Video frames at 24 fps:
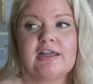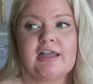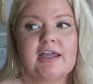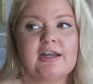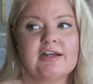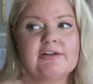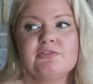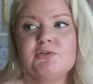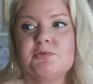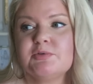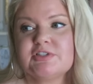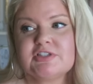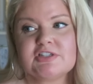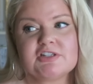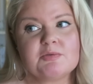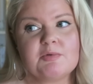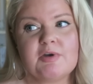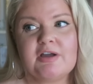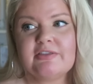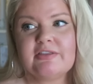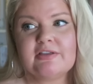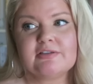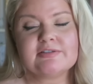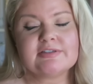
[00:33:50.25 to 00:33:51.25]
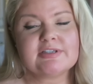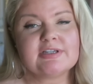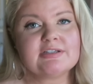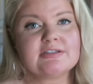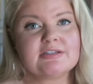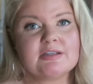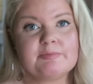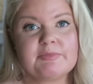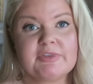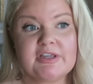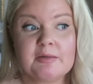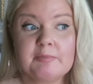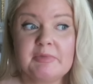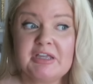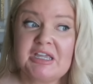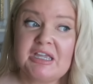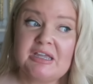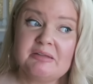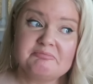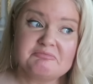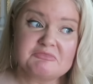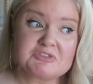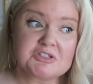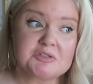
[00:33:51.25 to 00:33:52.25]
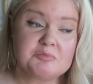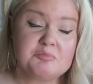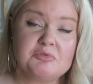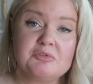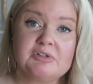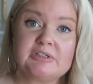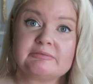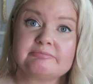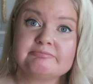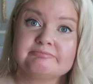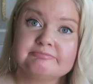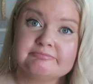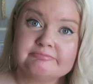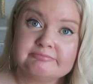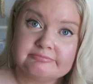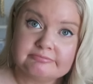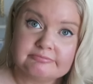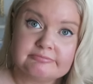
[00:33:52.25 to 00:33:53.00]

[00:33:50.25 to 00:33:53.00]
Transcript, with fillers: and every once in a while they'll say something, I'm like, yeah, it's a good point.